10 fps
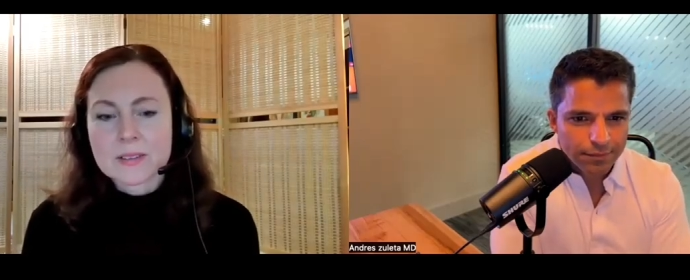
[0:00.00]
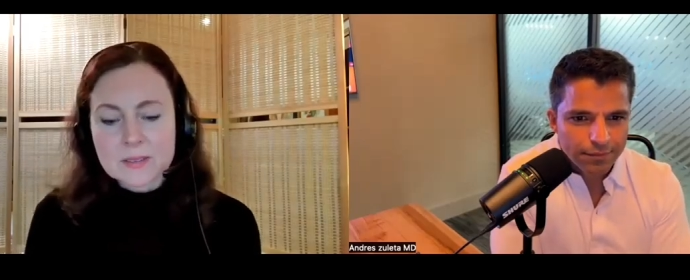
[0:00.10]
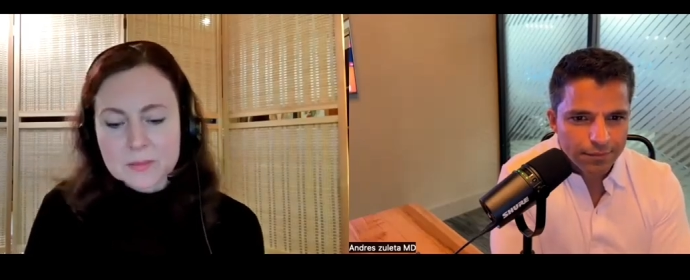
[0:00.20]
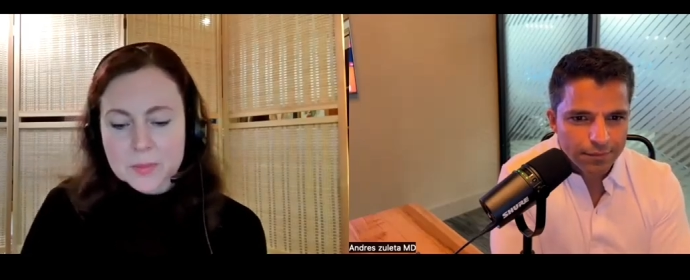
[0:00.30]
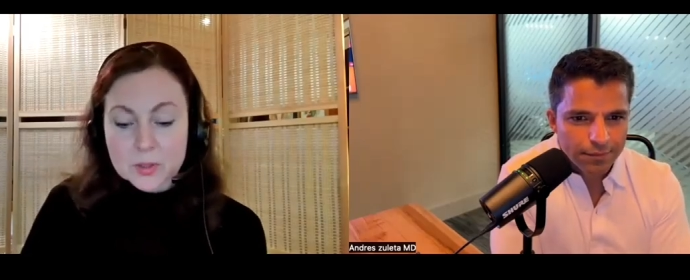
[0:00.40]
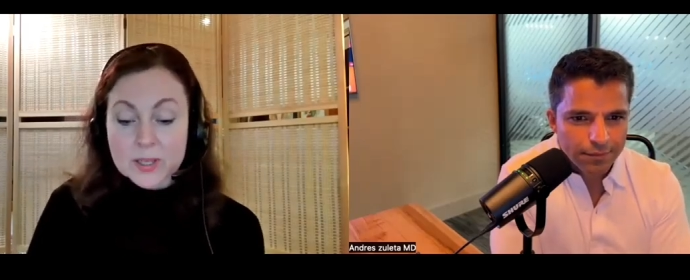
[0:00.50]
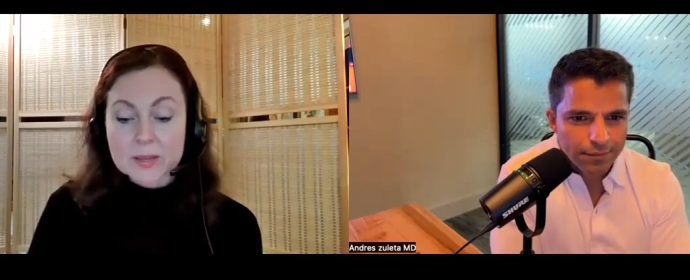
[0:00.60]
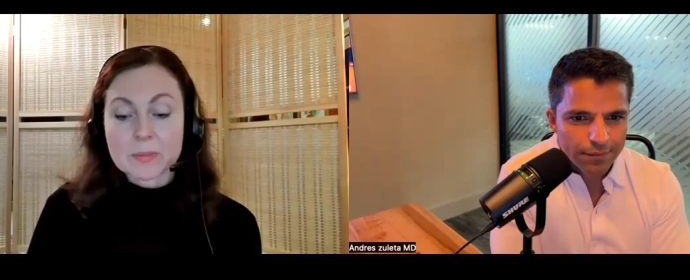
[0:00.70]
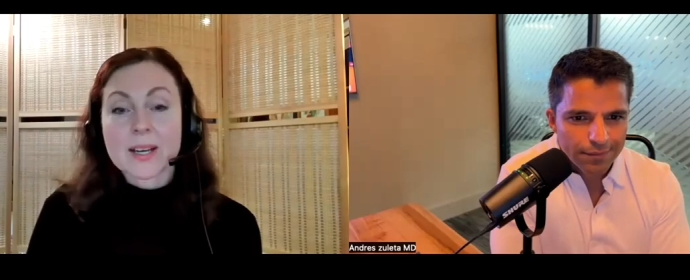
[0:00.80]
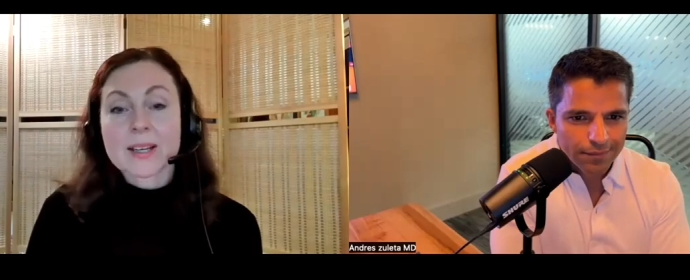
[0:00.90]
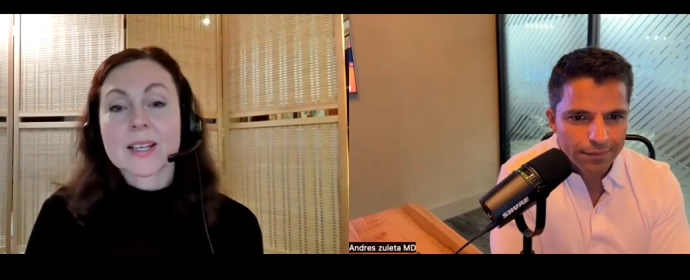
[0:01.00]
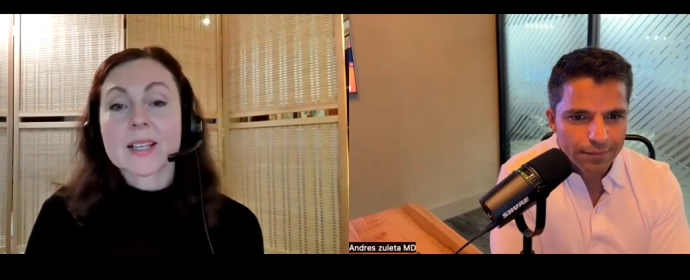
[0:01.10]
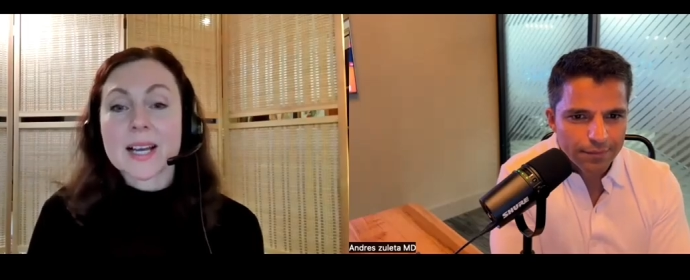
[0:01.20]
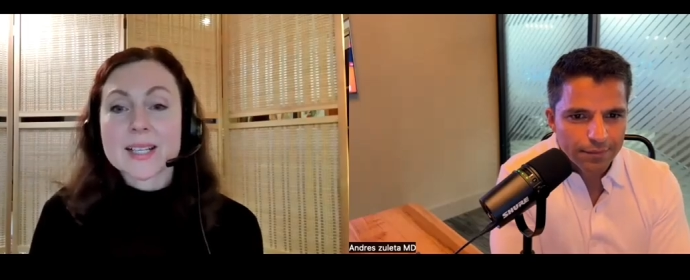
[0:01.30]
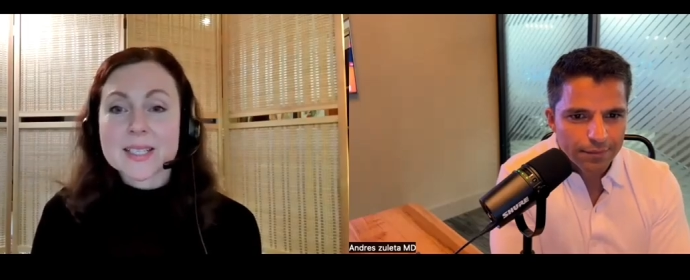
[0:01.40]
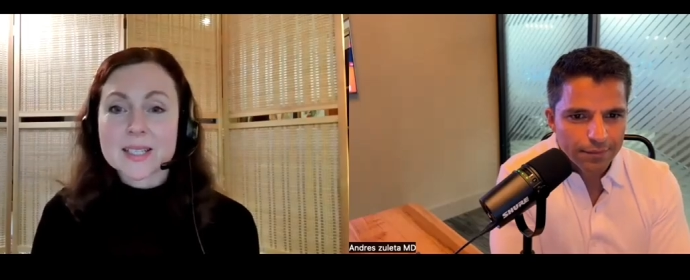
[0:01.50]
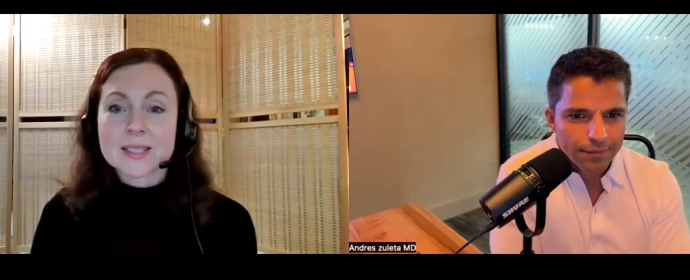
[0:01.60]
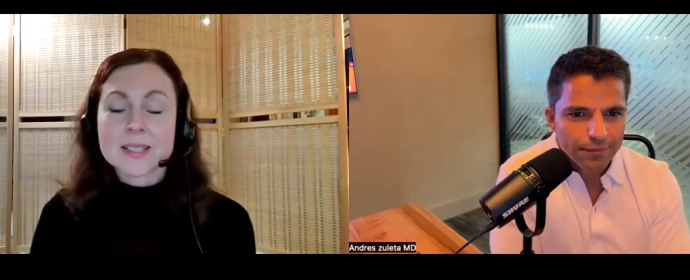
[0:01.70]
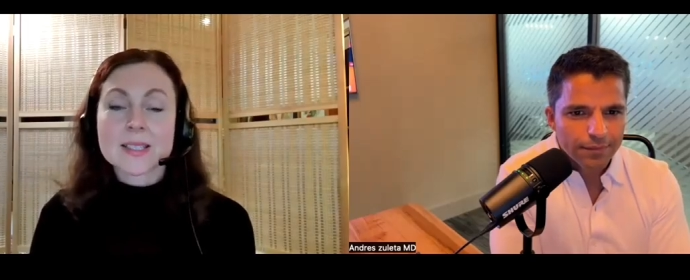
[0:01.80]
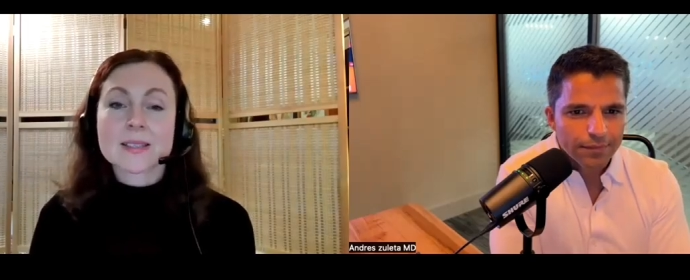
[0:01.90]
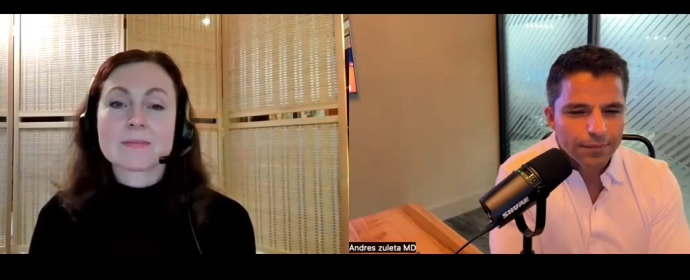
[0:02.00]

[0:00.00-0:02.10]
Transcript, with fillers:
Speaker 1: blue light blocking glasses.